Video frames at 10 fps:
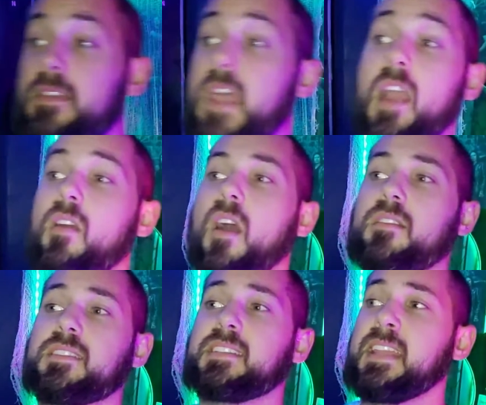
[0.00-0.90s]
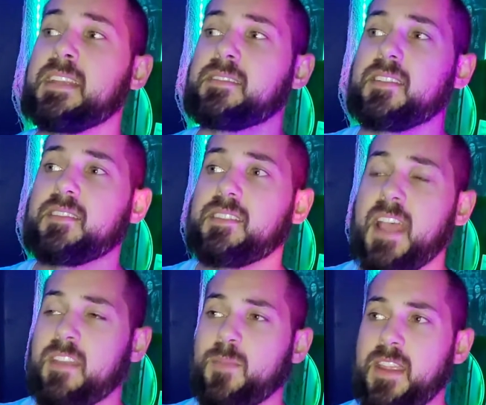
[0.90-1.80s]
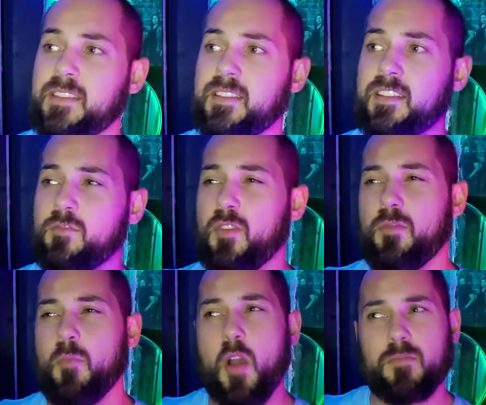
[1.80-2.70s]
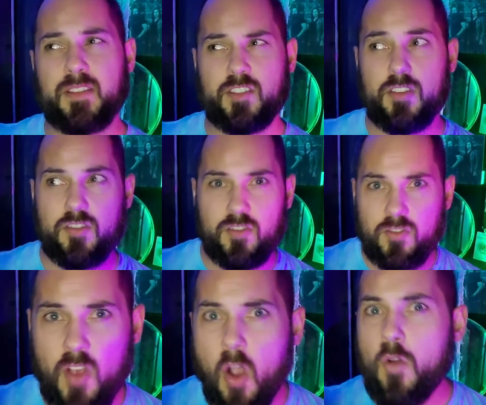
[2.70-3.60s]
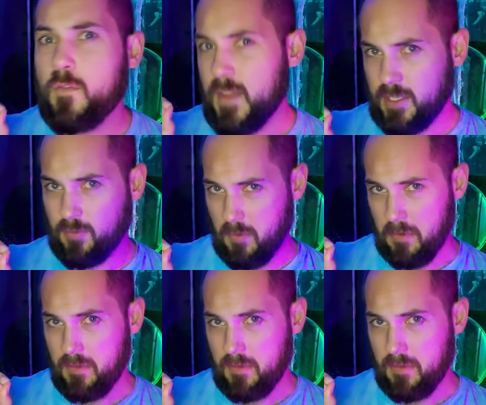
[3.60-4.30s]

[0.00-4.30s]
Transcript: There are scenes and set pieces with moments so visceral